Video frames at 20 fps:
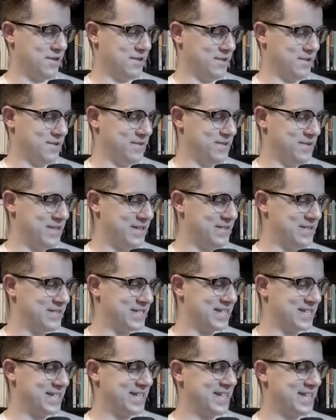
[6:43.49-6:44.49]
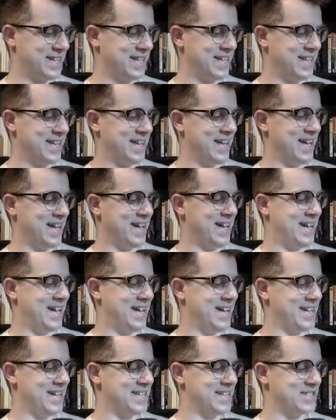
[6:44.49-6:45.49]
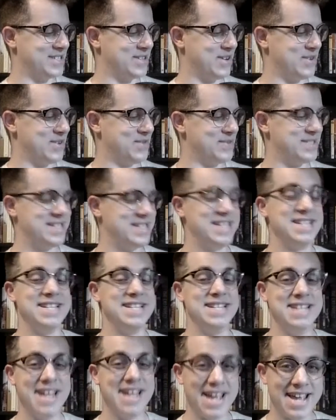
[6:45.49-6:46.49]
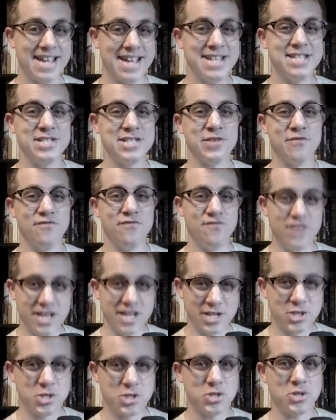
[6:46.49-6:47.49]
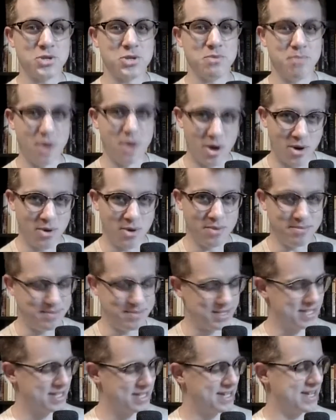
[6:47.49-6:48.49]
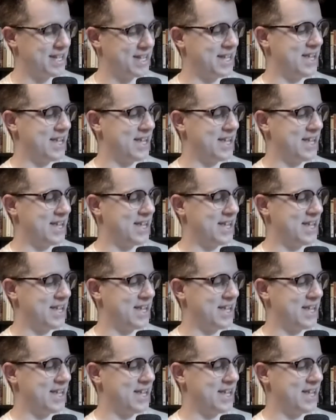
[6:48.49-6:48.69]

Who knows? So today's featured poems